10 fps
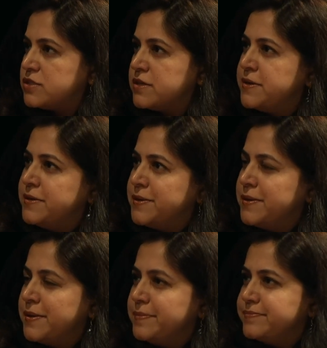
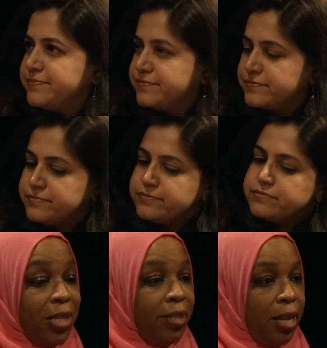Yes. So
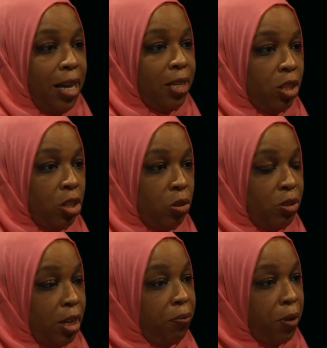every state is a little
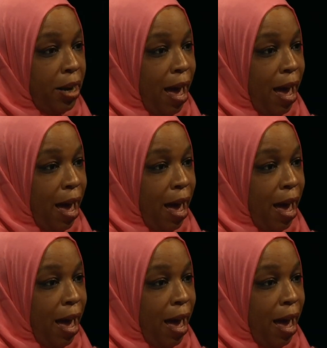different.